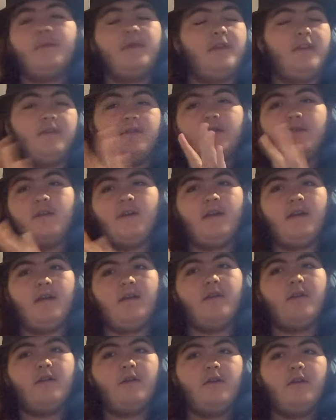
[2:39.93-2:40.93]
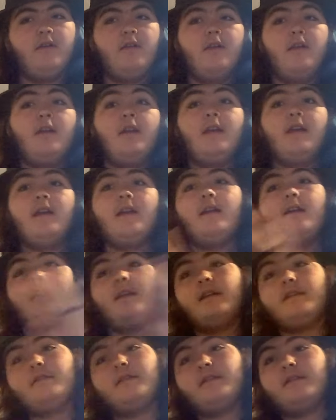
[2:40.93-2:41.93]
the internet at all.
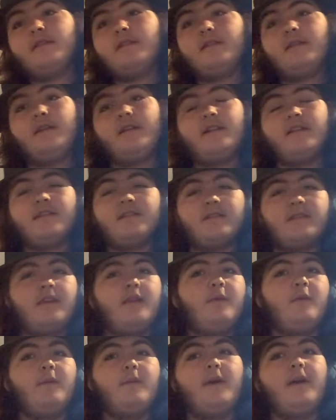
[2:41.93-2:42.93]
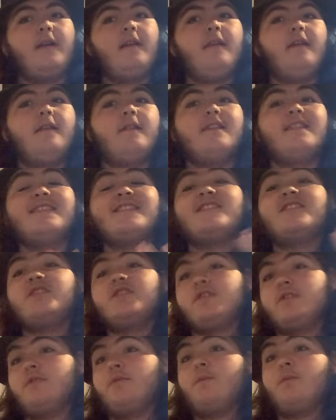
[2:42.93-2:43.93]
And it's keep in mind this is
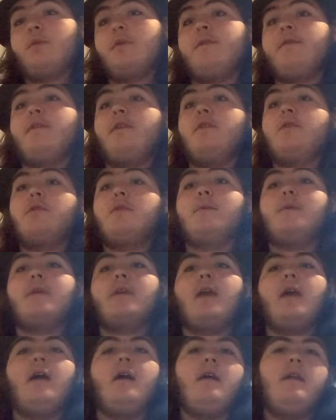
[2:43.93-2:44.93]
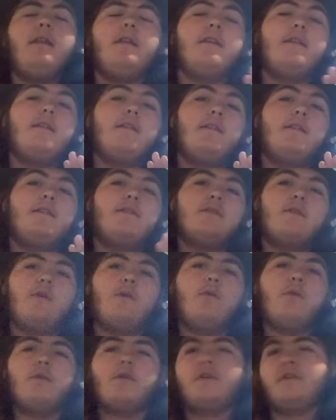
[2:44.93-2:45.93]
just a perfectly normal cat. He's
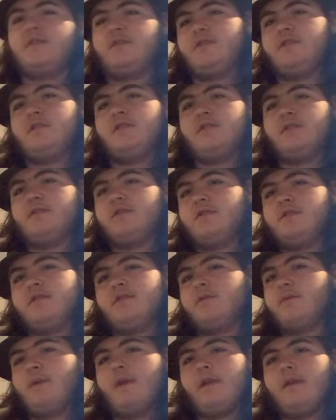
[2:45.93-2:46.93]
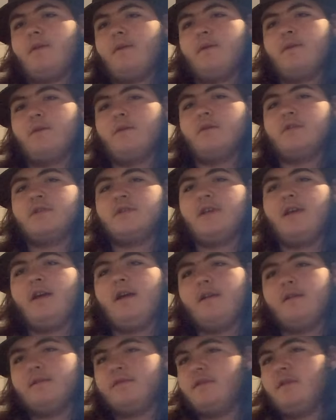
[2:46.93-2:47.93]
orange. It's just a regular orange
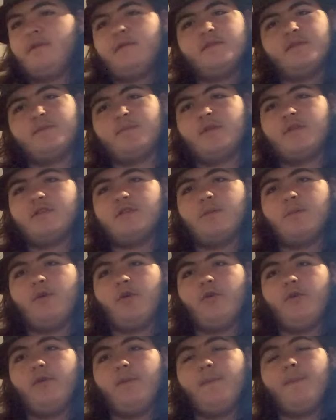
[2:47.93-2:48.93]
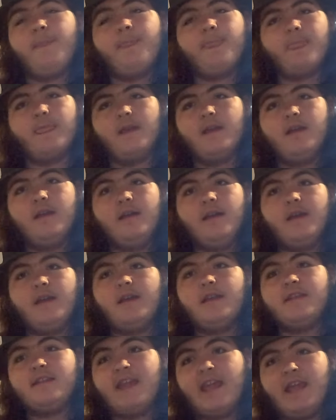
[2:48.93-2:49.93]
cat. There's nothing special about him.
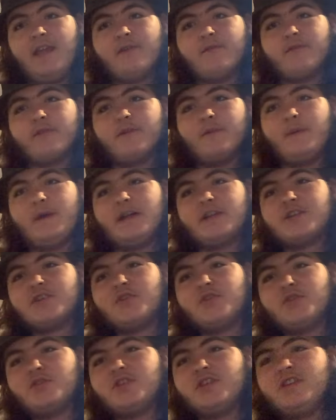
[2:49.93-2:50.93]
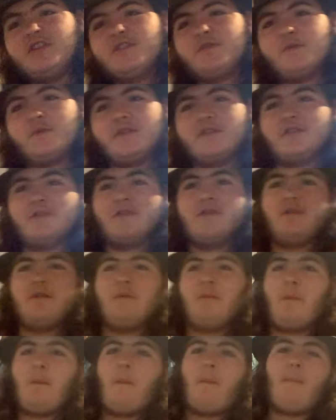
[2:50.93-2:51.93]
Dave, the magical cheese wizard.
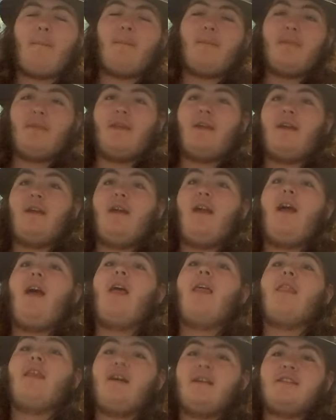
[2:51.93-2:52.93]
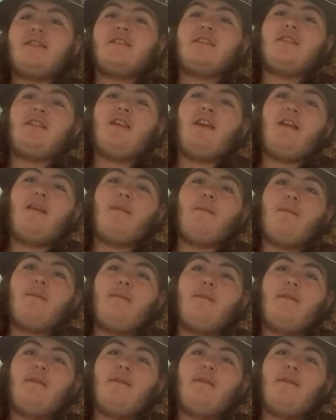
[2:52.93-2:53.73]
That's his name.